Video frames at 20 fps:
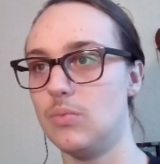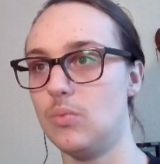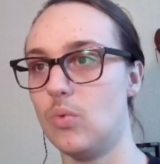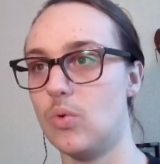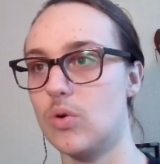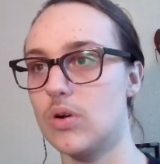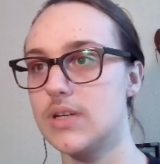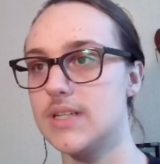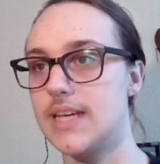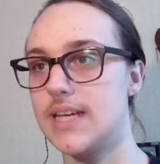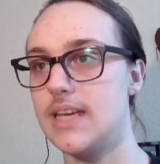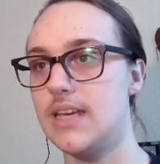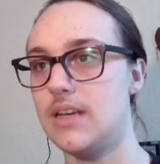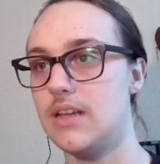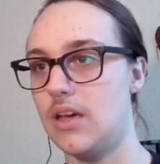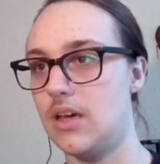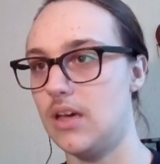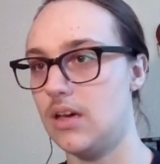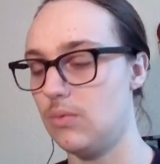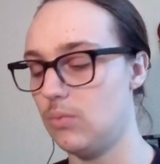war
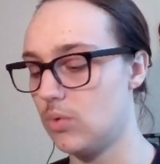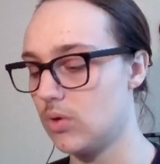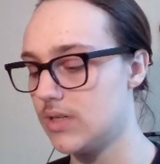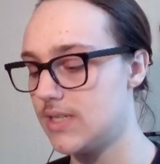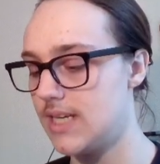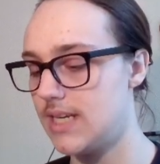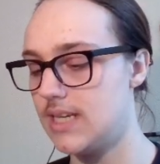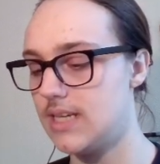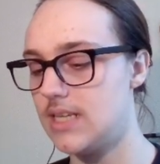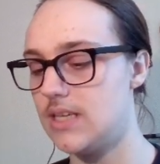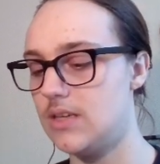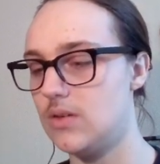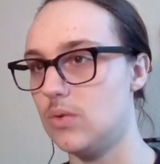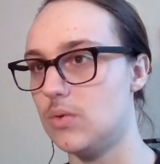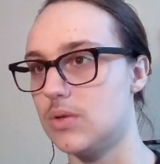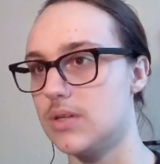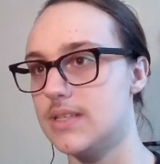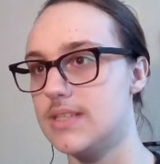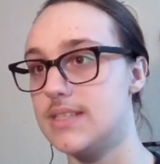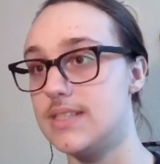deity
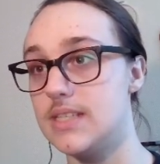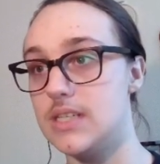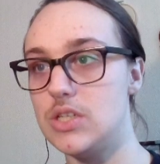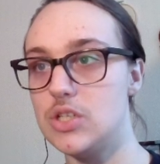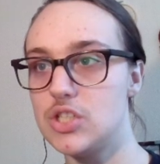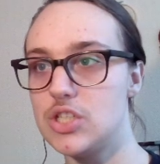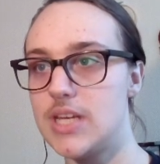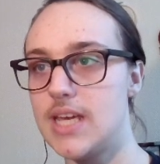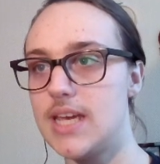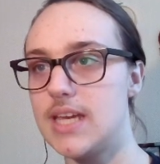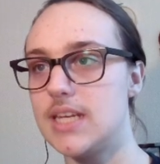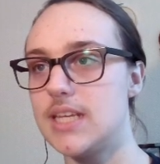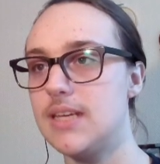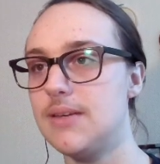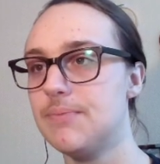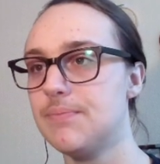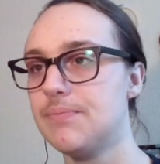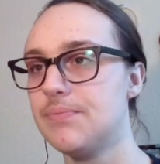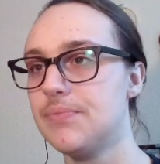or siege deity